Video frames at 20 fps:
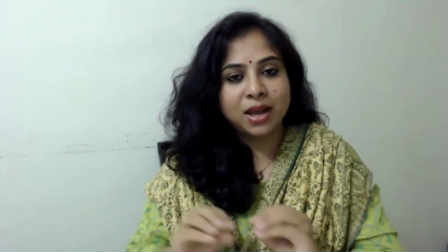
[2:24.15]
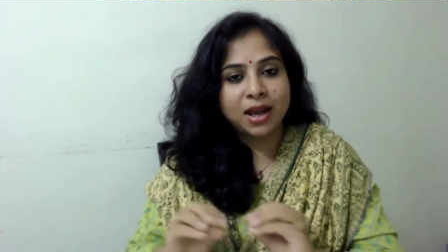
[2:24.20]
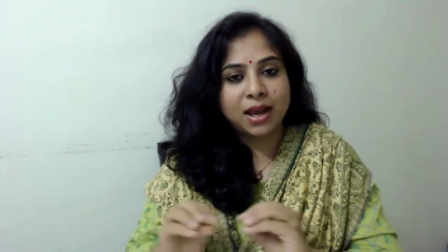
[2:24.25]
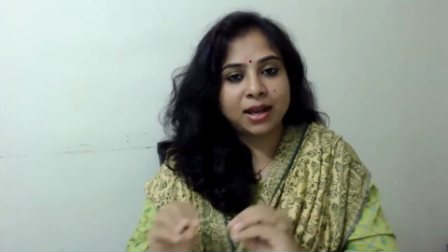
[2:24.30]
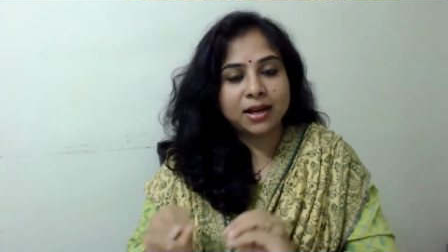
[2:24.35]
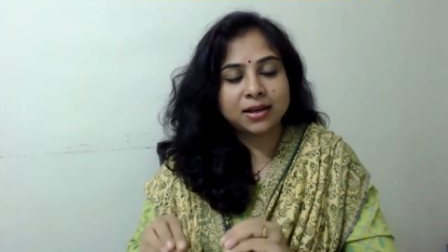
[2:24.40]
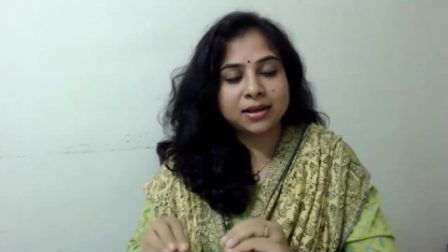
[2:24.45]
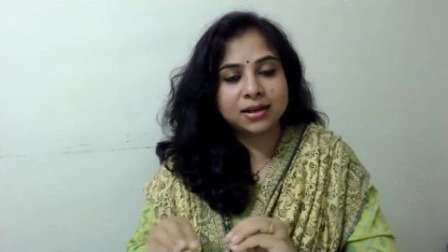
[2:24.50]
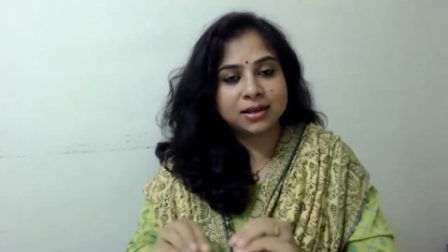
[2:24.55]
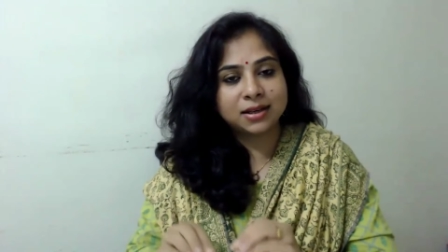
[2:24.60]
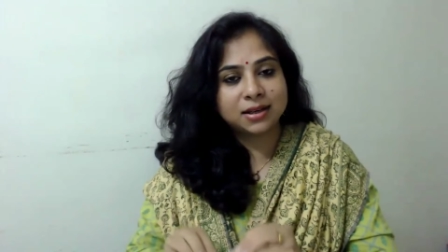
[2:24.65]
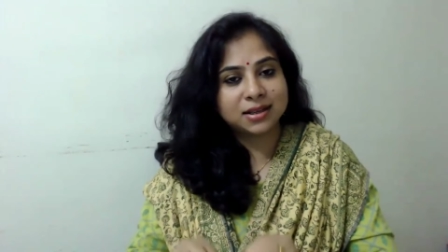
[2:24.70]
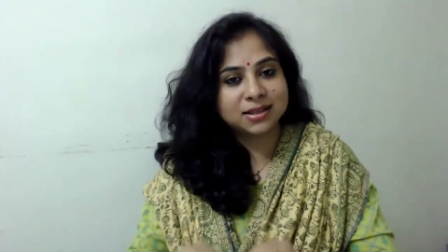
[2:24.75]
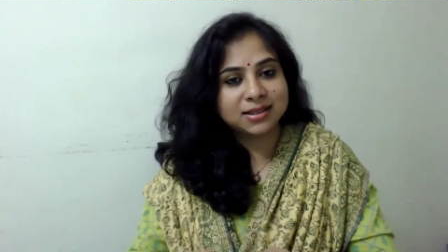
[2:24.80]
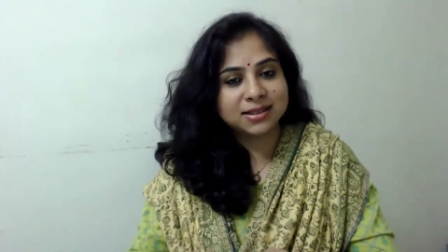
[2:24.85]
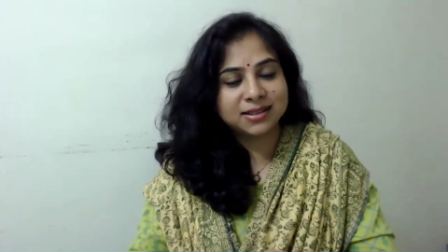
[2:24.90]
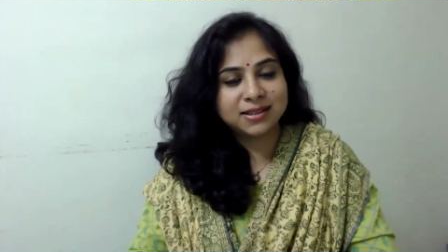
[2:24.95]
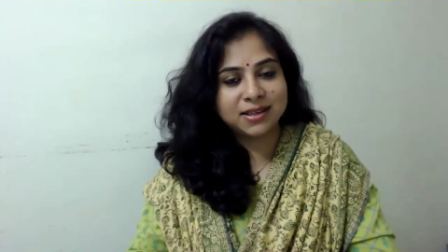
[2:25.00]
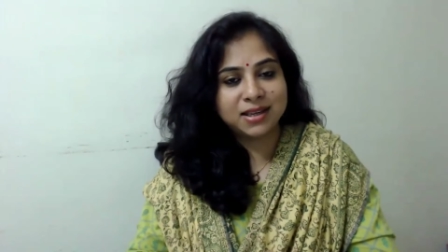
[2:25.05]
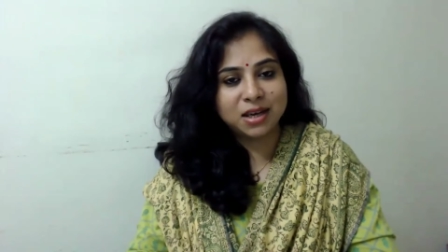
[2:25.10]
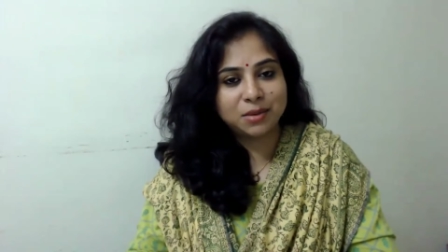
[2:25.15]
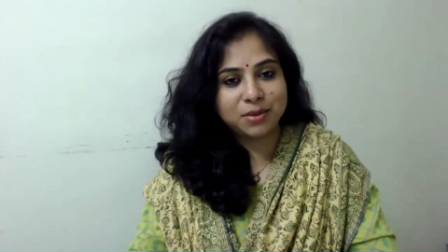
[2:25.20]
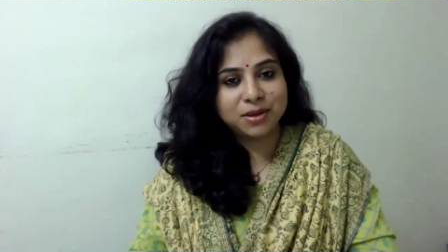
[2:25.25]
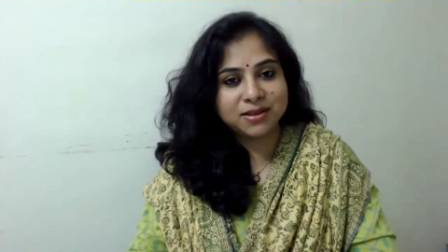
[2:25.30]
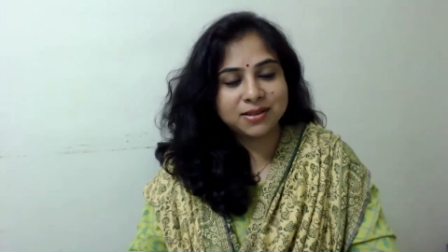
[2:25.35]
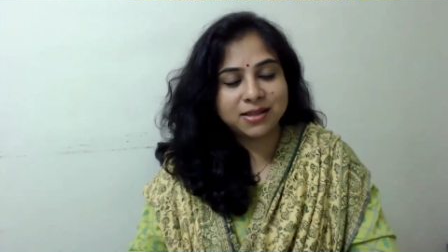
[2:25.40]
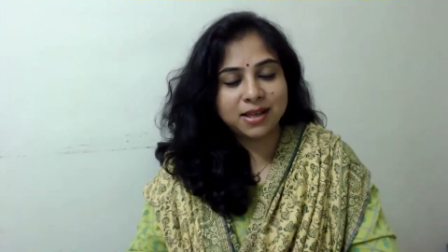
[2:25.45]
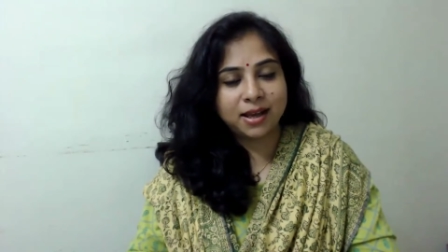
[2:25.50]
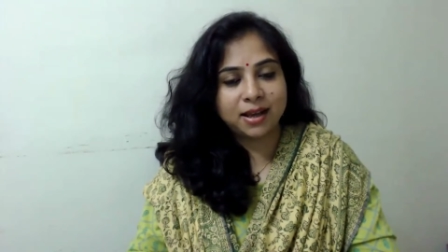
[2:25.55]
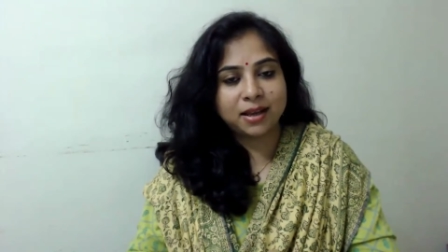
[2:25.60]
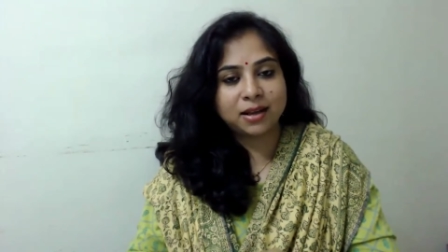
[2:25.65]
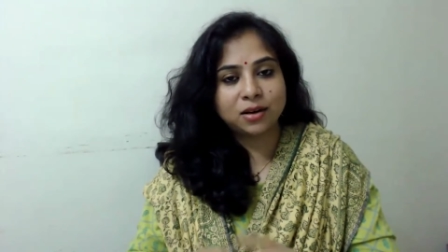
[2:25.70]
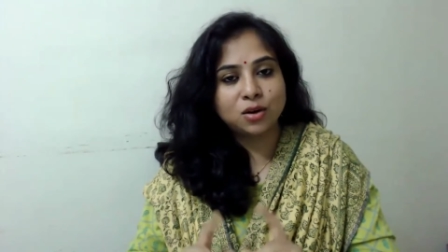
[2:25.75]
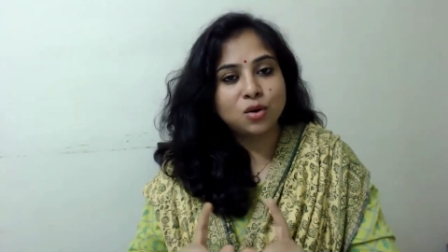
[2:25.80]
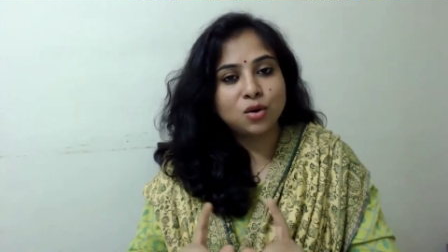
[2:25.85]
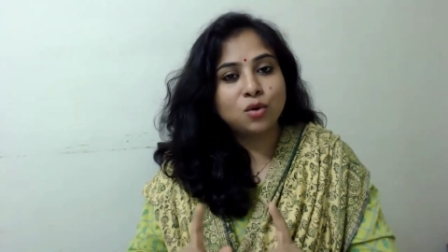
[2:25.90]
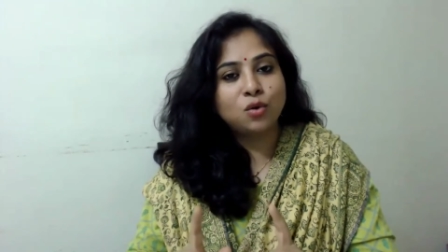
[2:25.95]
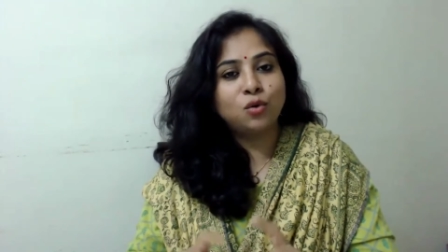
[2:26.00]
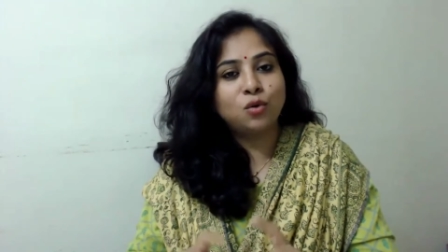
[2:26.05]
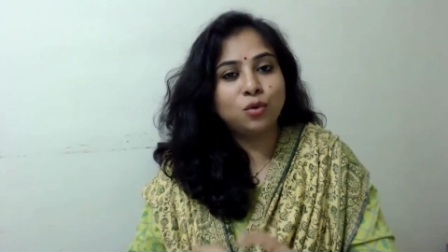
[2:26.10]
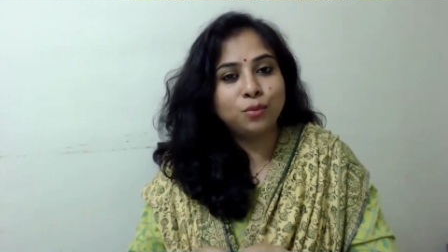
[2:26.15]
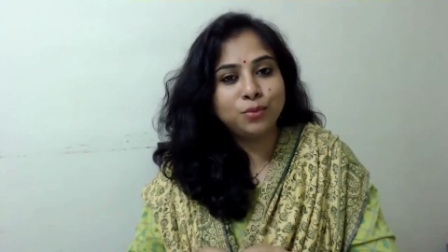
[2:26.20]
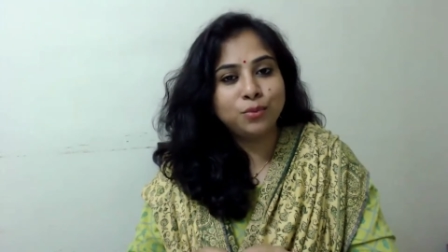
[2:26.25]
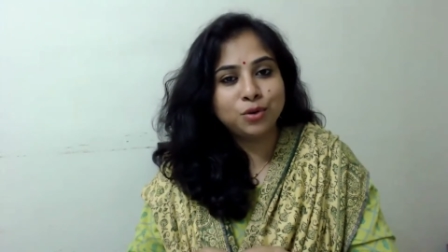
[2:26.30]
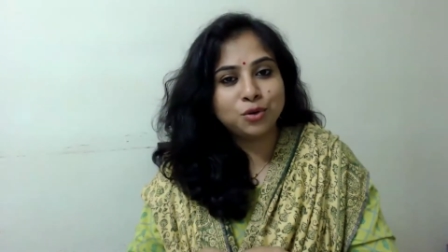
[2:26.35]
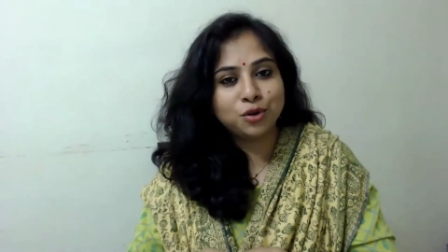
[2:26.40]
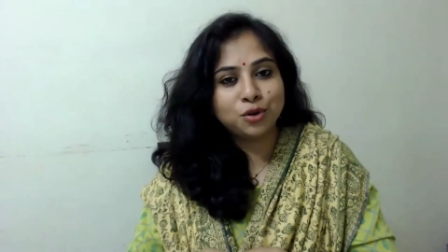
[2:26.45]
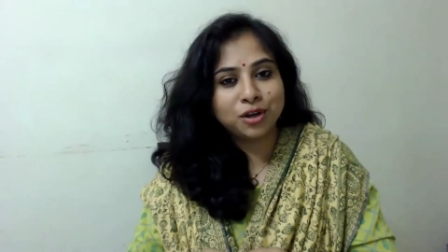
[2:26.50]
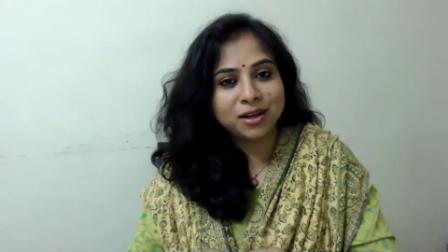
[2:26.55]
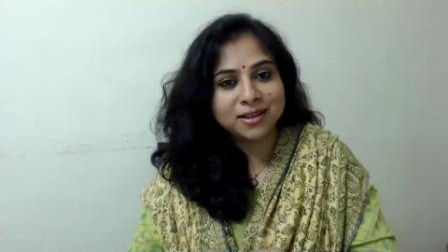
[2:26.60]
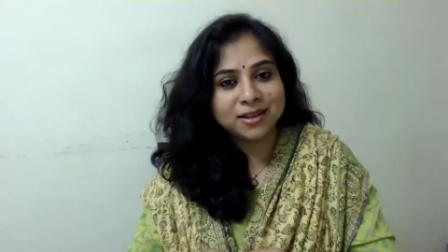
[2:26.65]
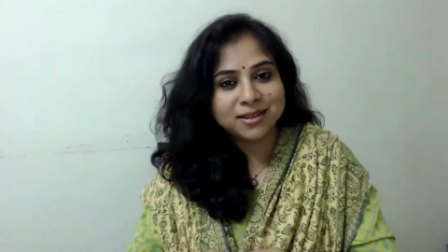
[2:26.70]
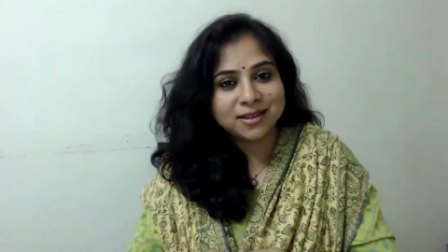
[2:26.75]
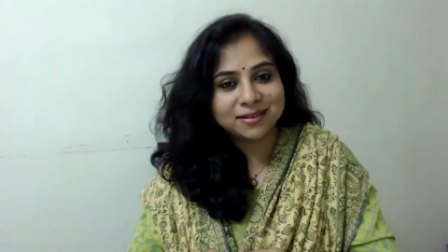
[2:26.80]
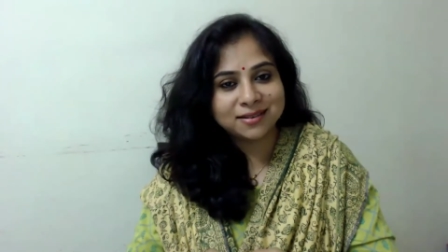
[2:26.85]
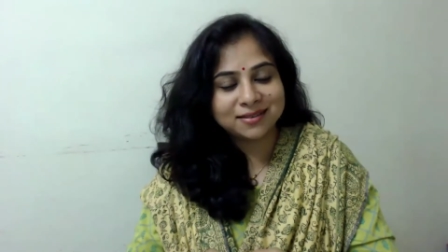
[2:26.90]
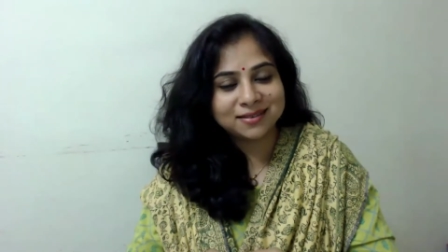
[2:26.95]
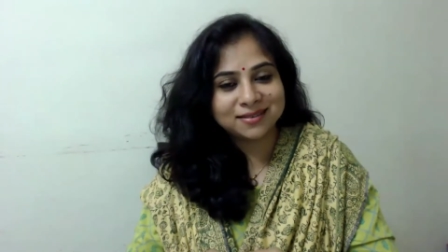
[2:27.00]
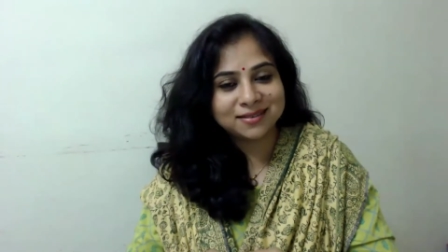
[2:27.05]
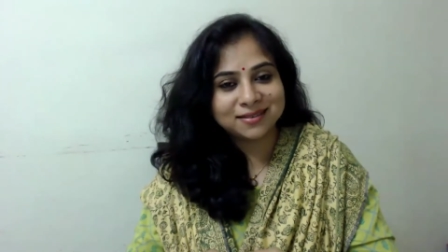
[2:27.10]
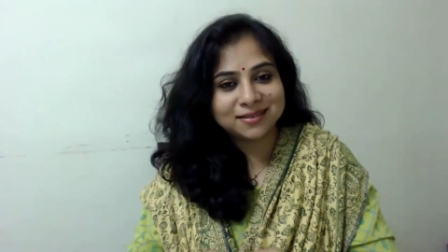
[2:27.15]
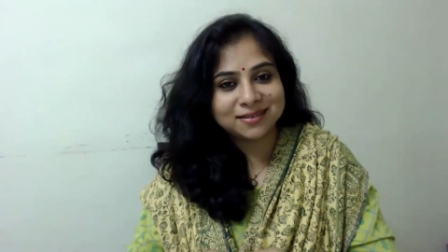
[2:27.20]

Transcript: and CM is there, whom you gonna listen?